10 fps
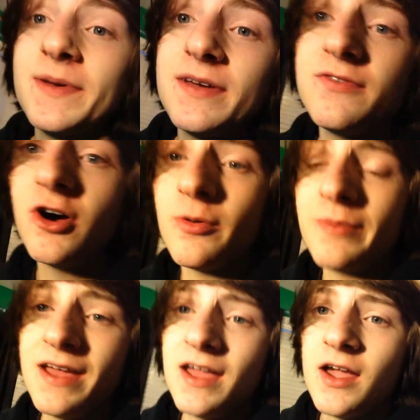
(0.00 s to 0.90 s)
to be
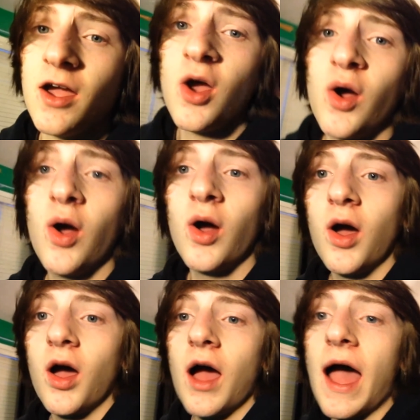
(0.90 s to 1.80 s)
filming
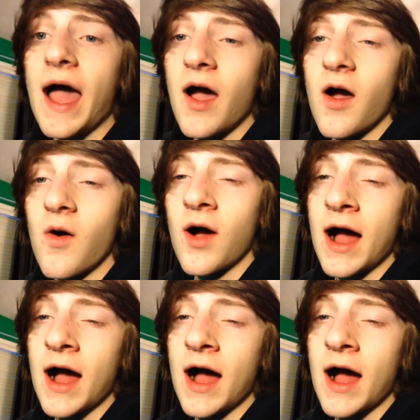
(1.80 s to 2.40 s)
how